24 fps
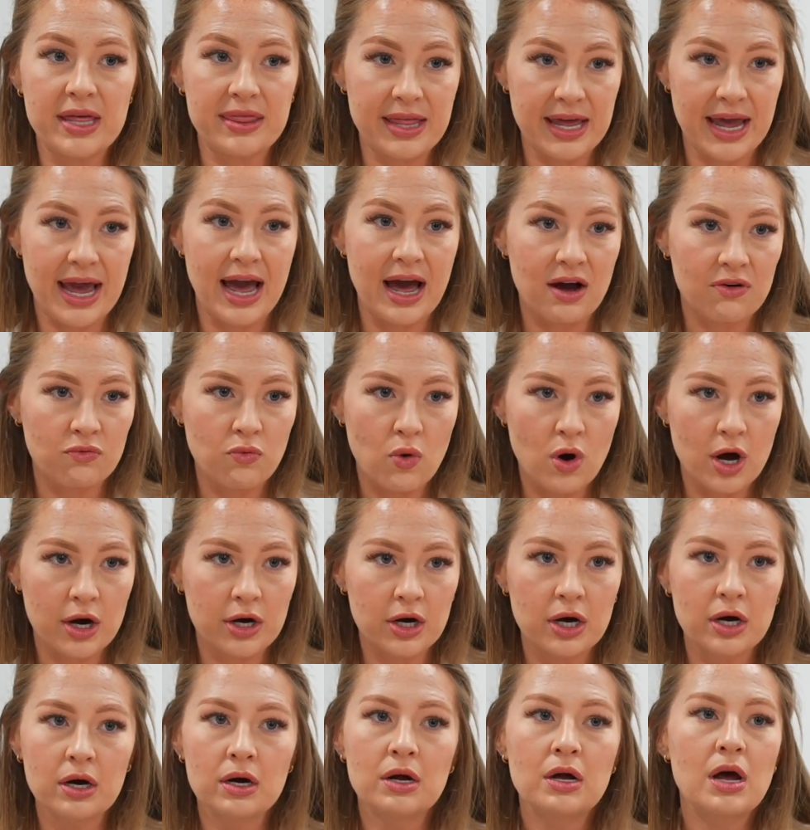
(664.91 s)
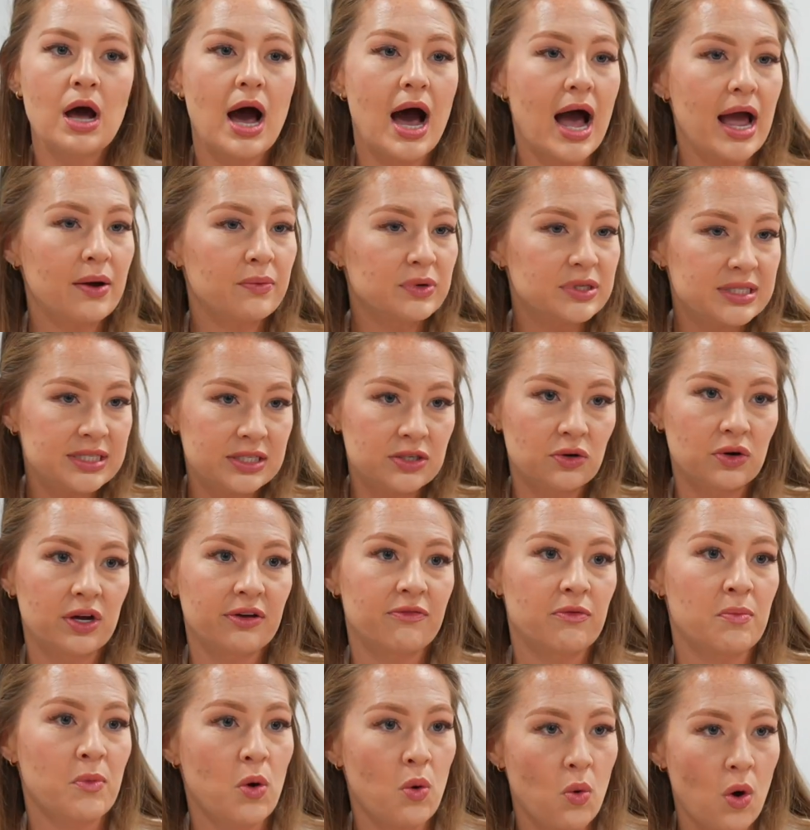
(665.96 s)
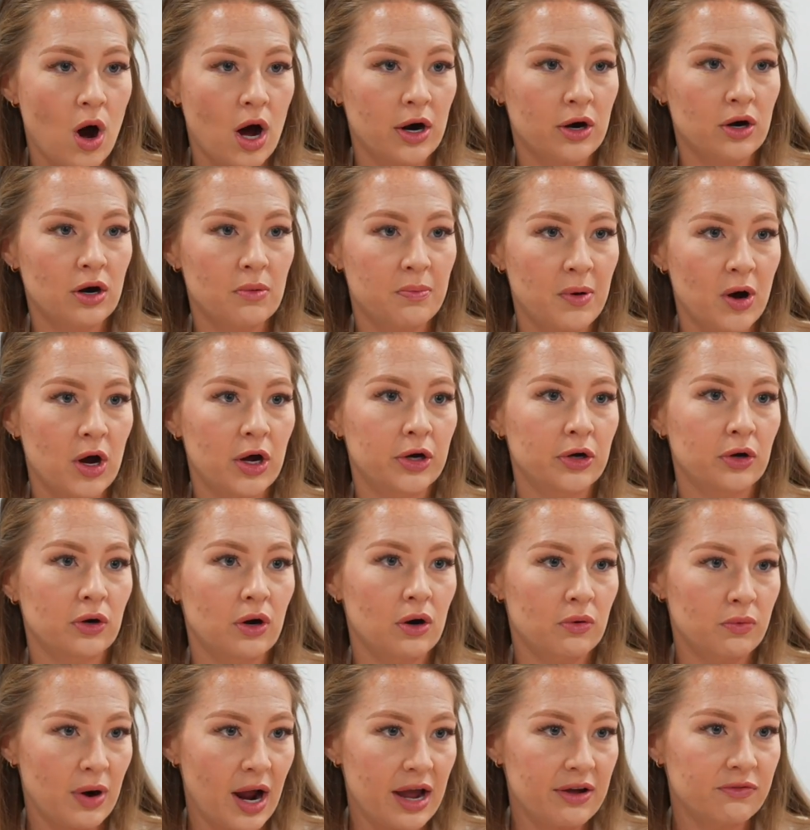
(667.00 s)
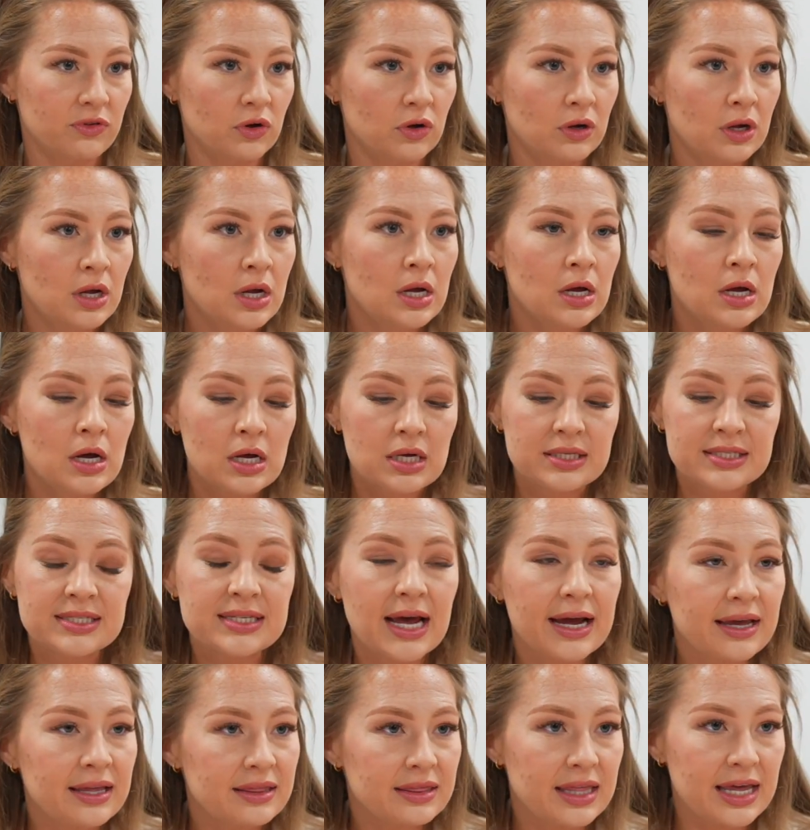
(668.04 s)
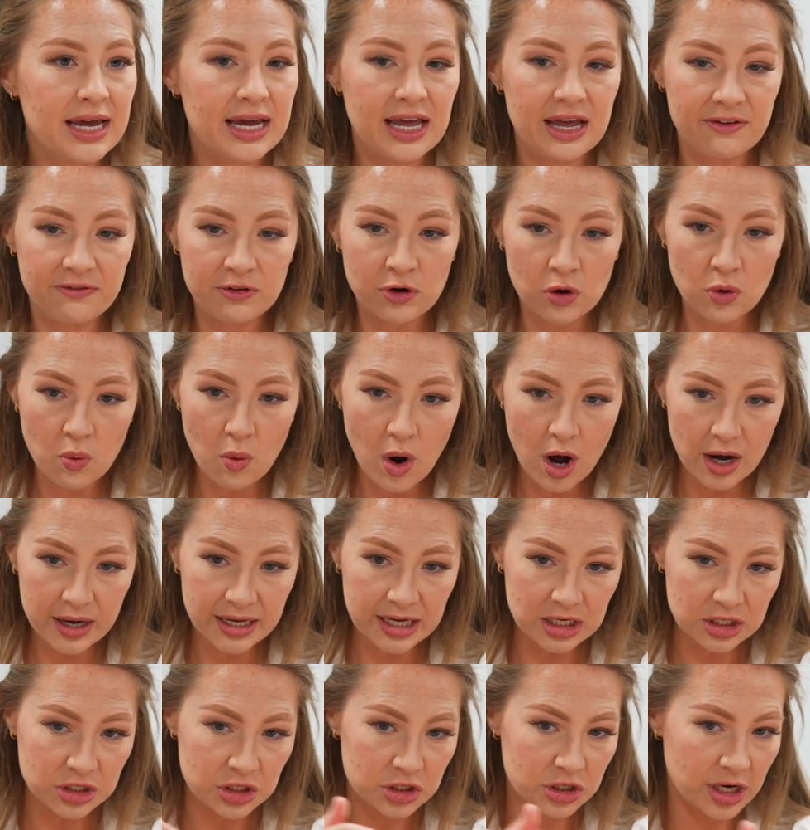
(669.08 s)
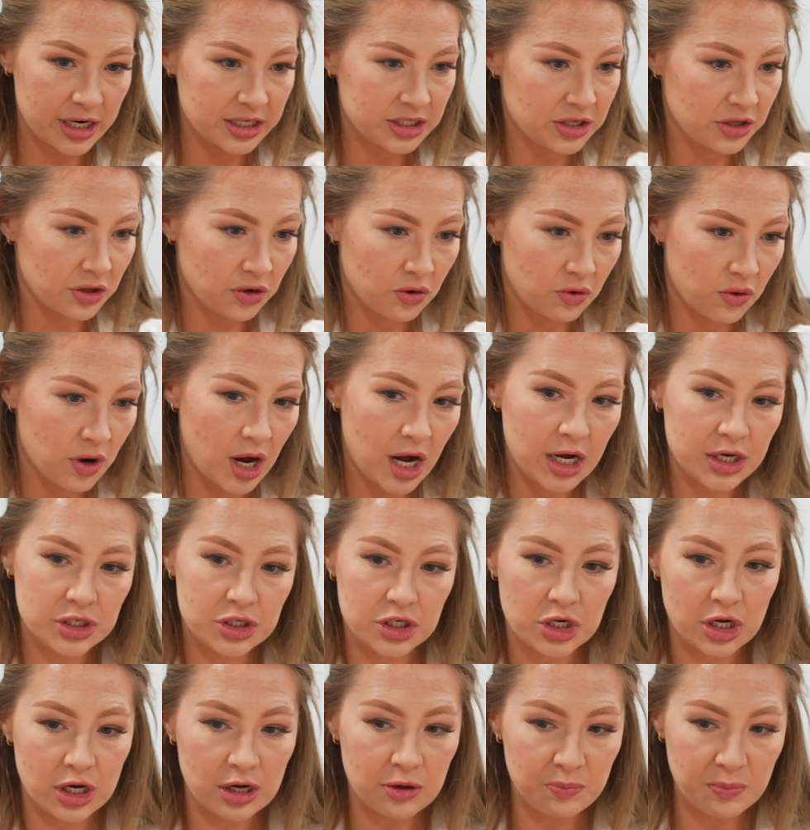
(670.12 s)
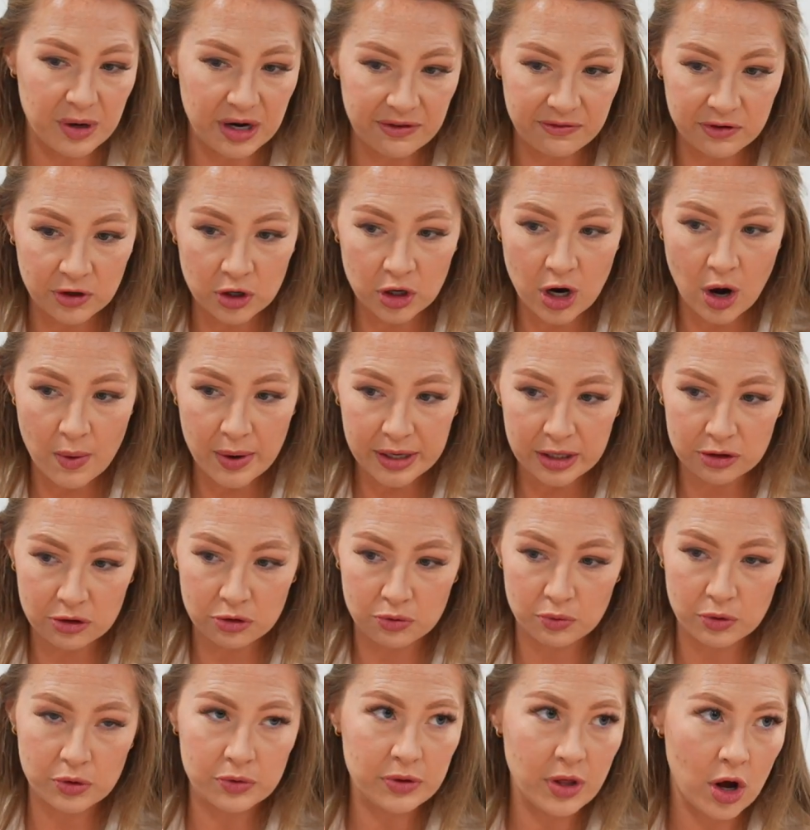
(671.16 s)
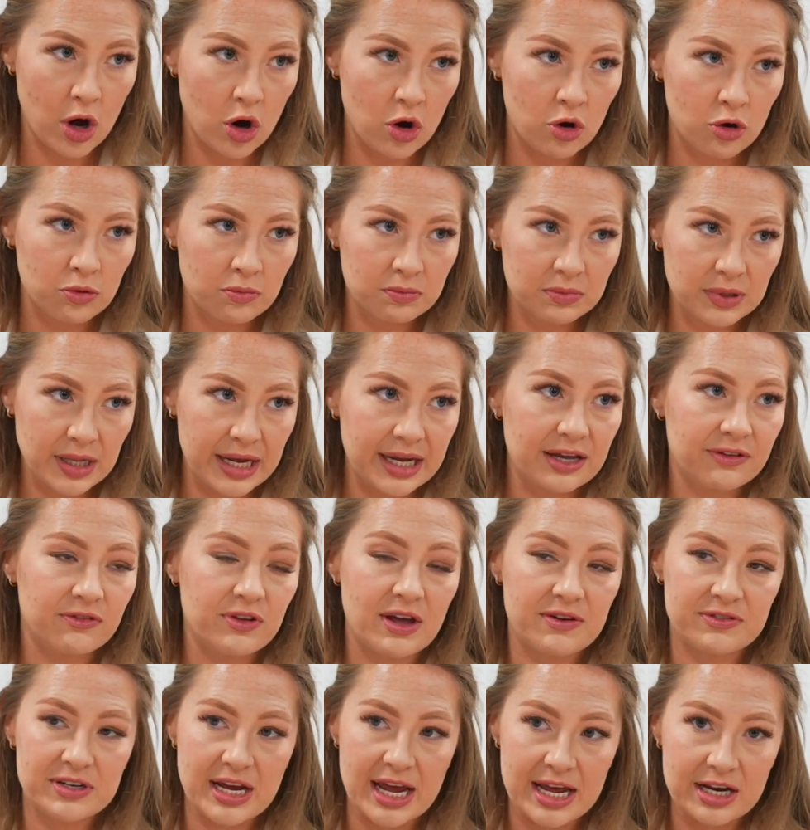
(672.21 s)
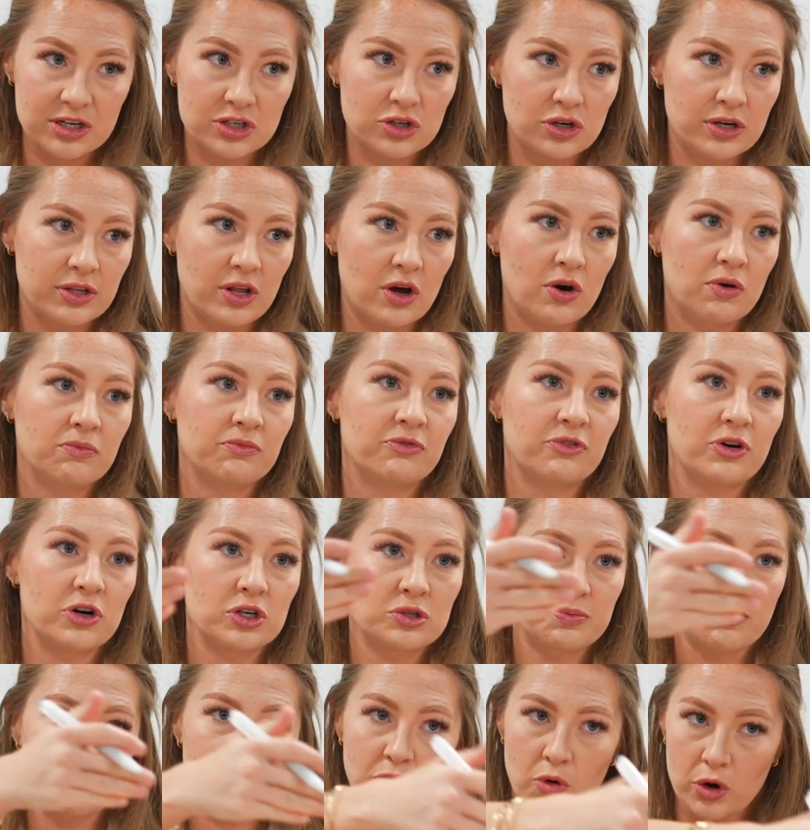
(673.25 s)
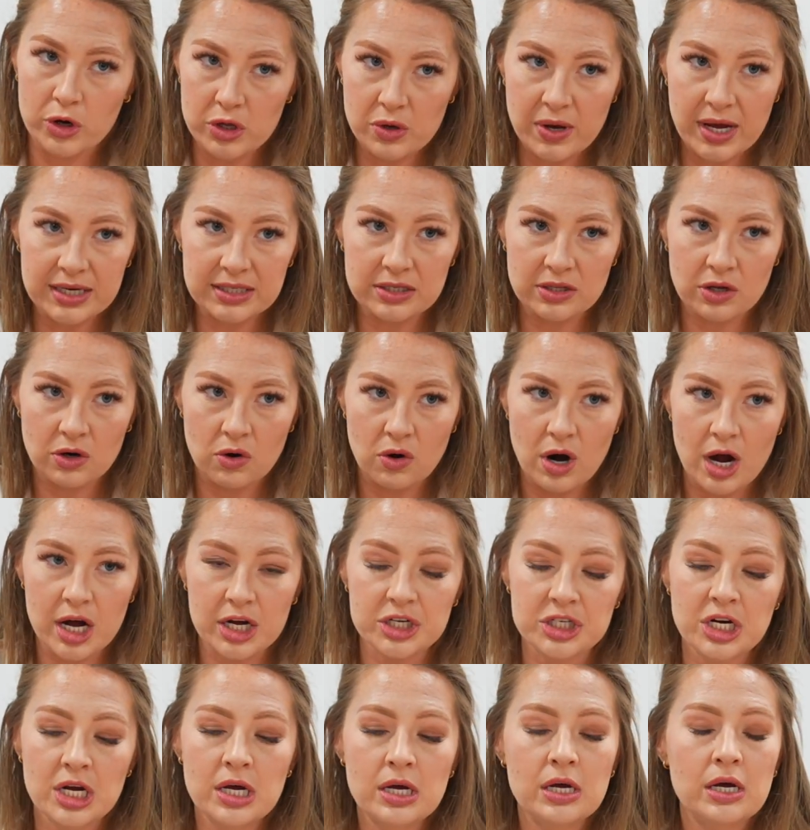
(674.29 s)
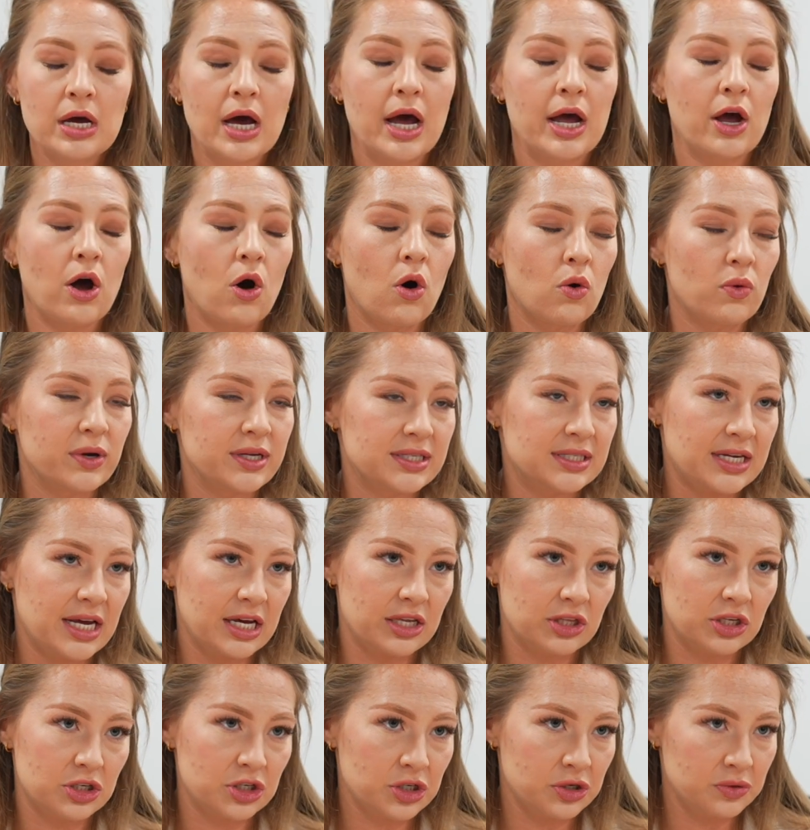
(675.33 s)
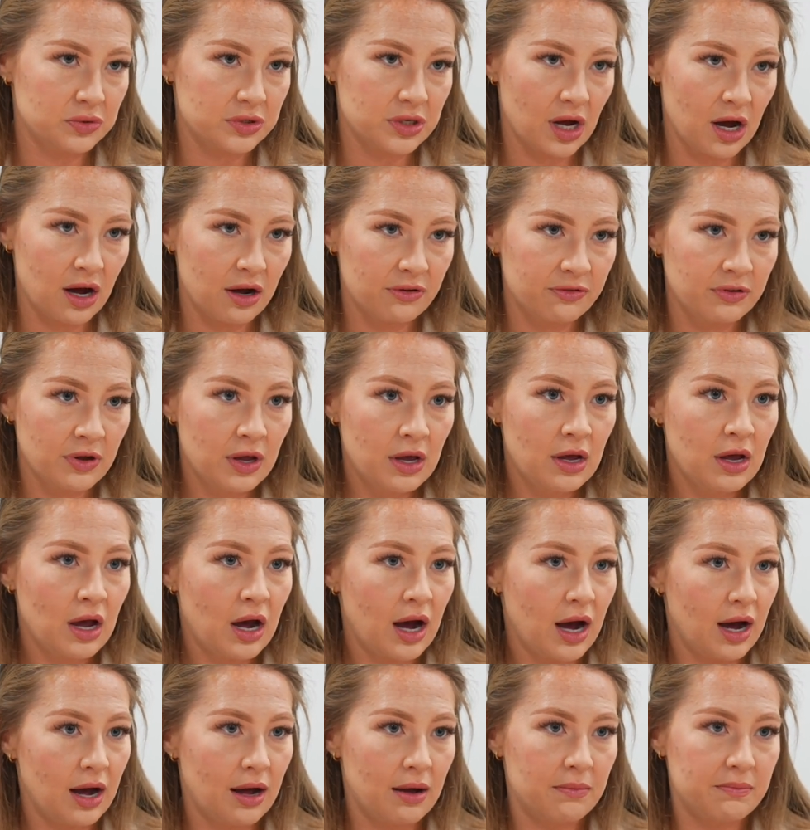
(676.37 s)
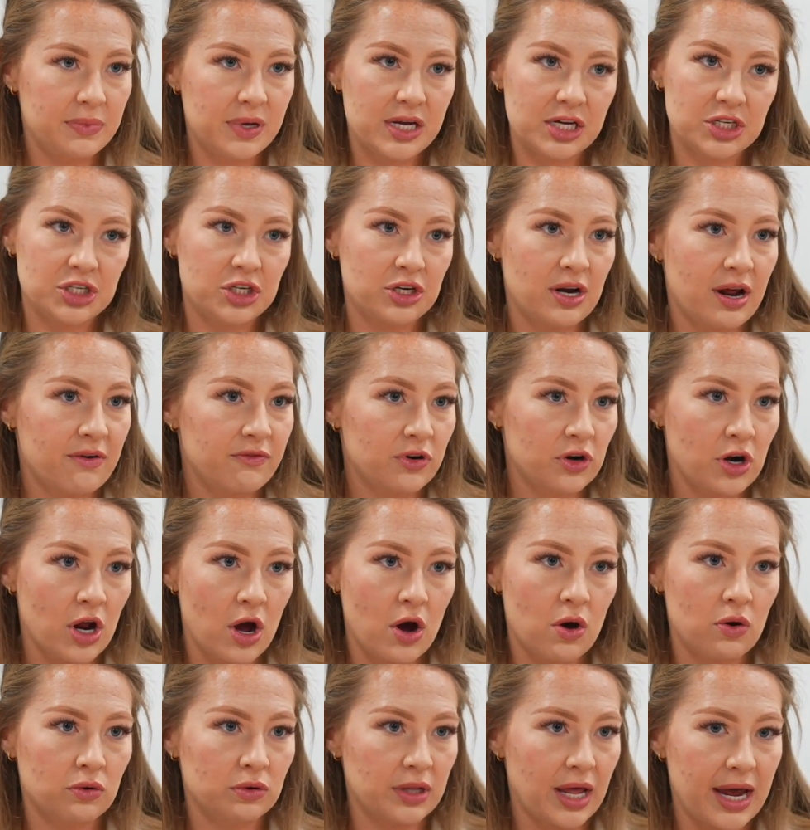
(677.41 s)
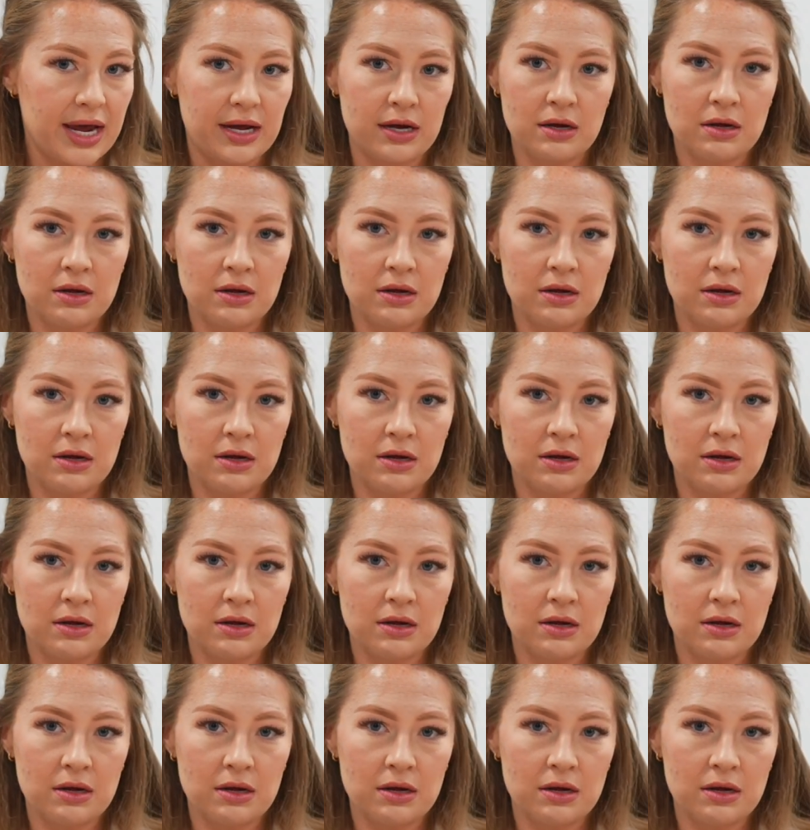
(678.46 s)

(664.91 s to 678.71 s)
and they have water, I would still give them a water upon your arrival. Second thing, if you're walking straight to the garage, good. But if you're going through the home, like if you have to enter in the home first before you get to the garage, I always take the shoes off because you never know, like,